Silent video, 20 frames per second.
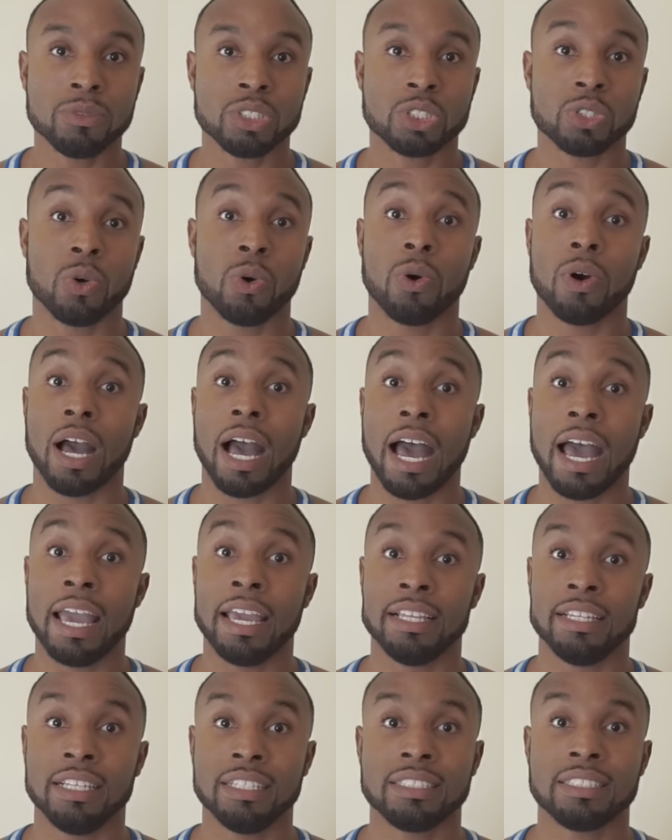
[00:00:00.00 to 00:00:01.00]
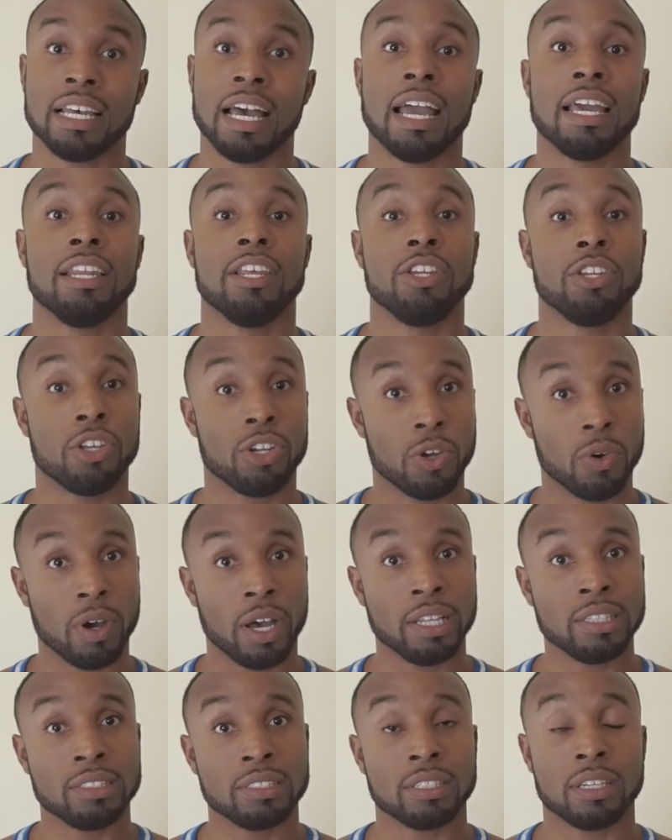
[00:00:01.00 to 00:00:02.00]
So I decided, you know
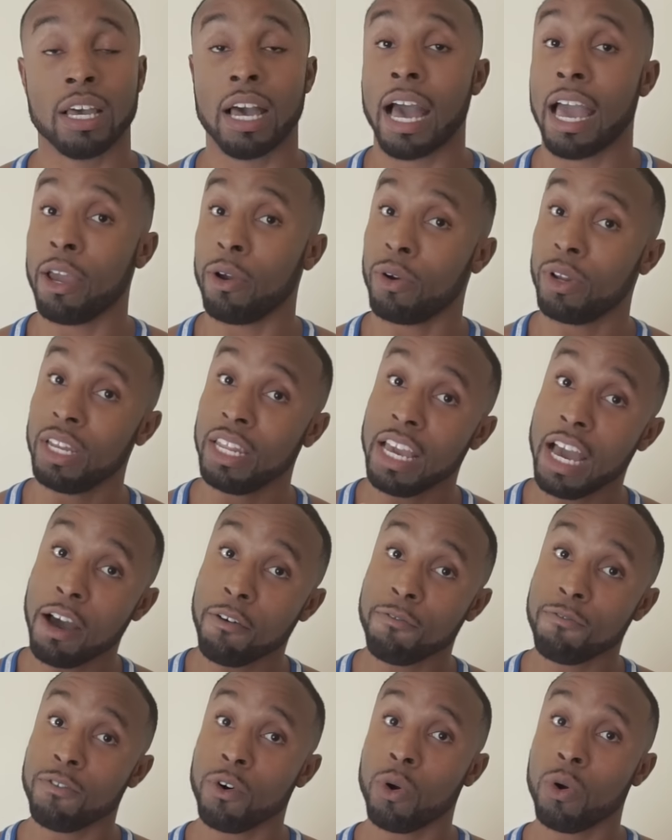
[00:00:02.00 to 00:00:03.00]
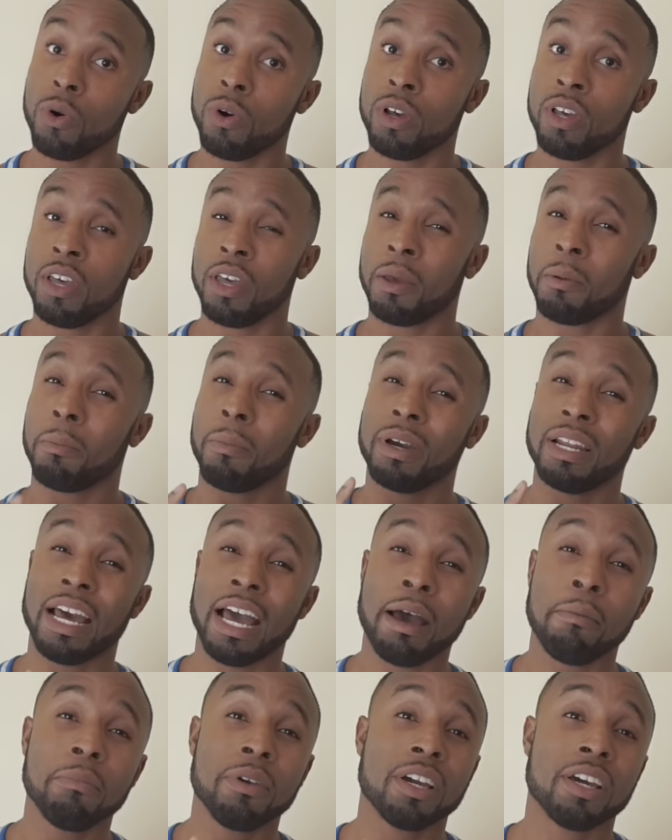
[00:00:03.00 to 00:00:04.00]
what, I only have 4, but
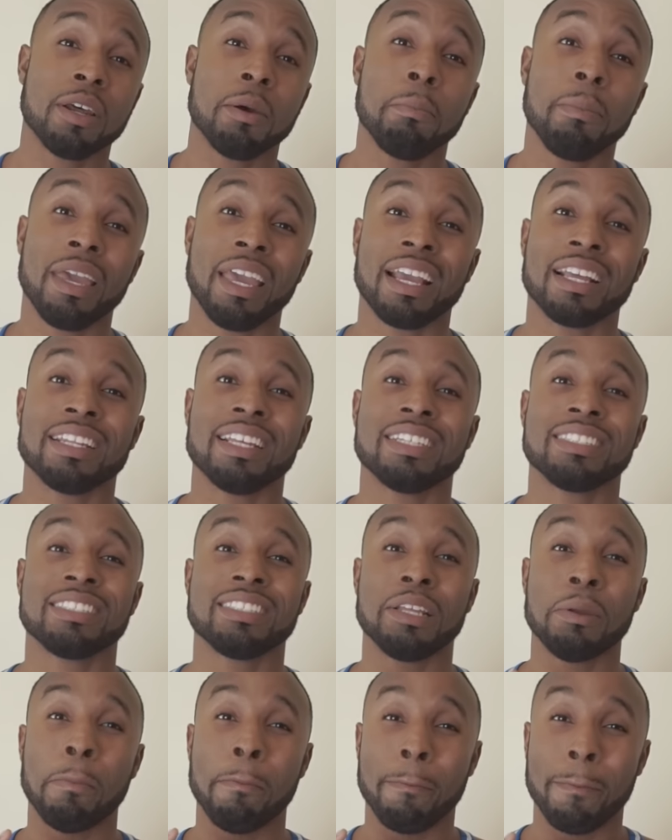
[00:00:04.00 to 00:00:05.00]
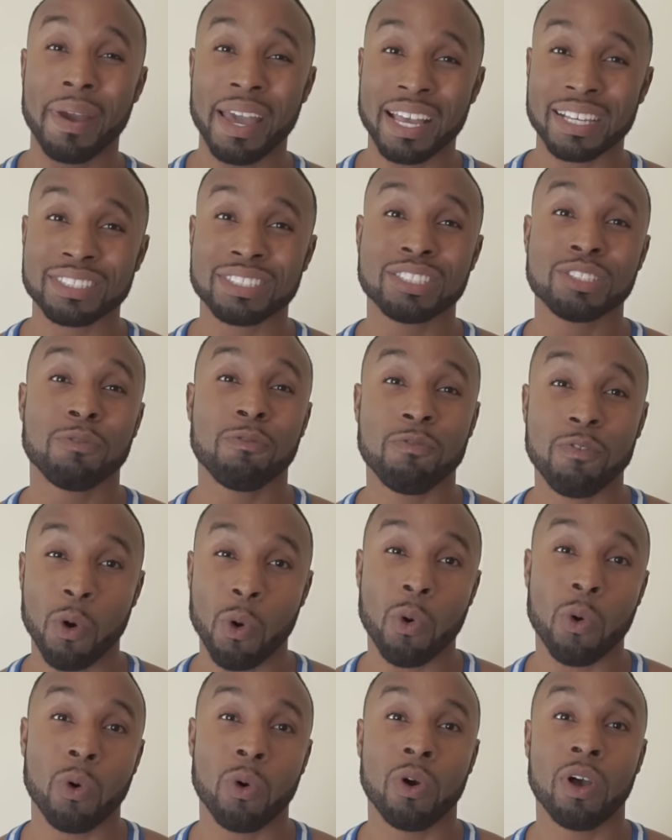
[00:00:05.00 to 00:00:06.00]
I'm gonna make this the best
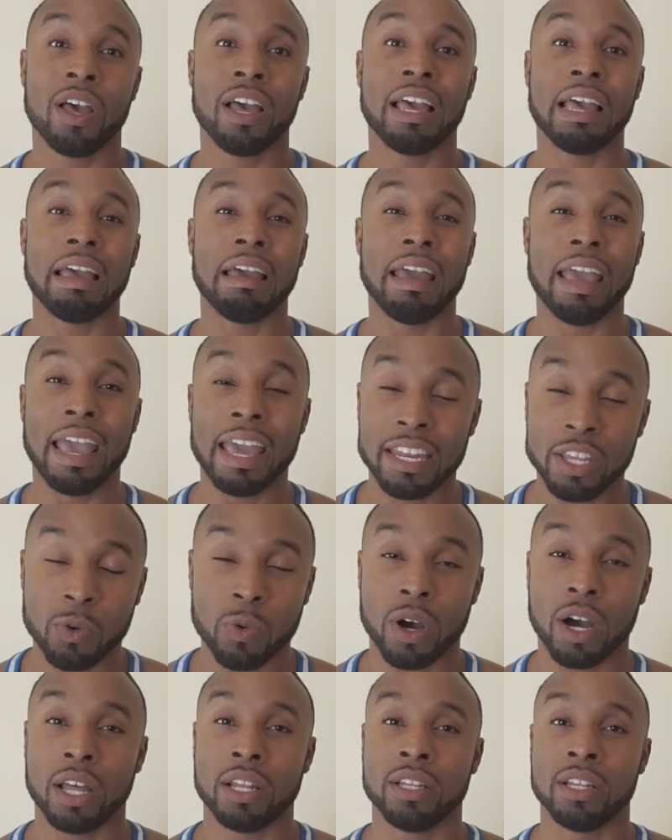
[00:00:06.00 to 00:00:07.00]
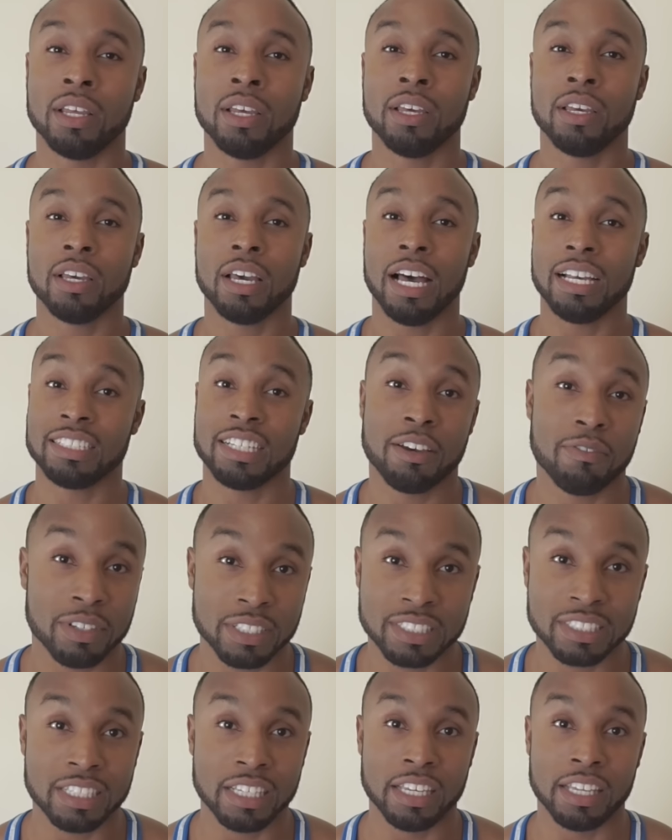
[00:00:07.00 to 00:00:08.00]
4 anyone has ever
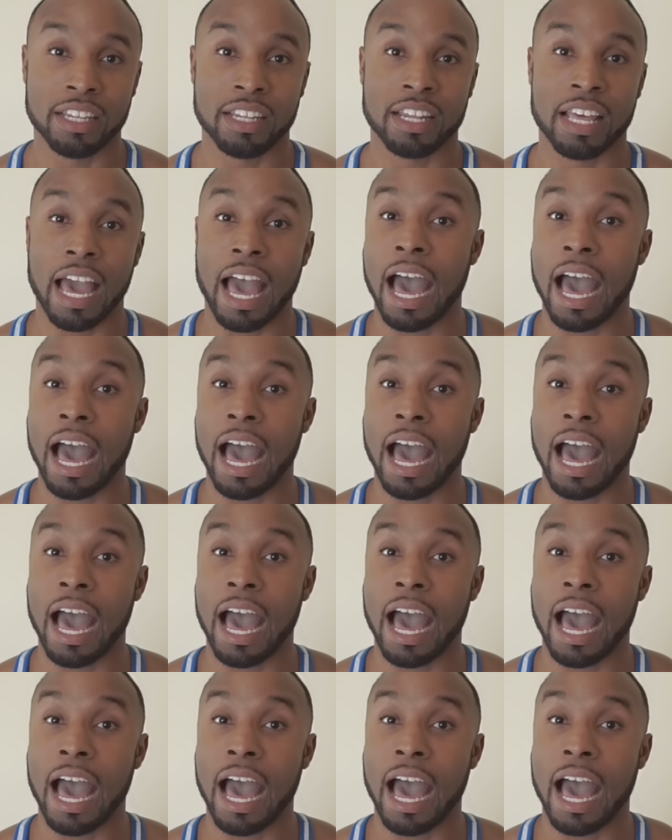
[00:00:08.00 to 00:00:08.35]
seen.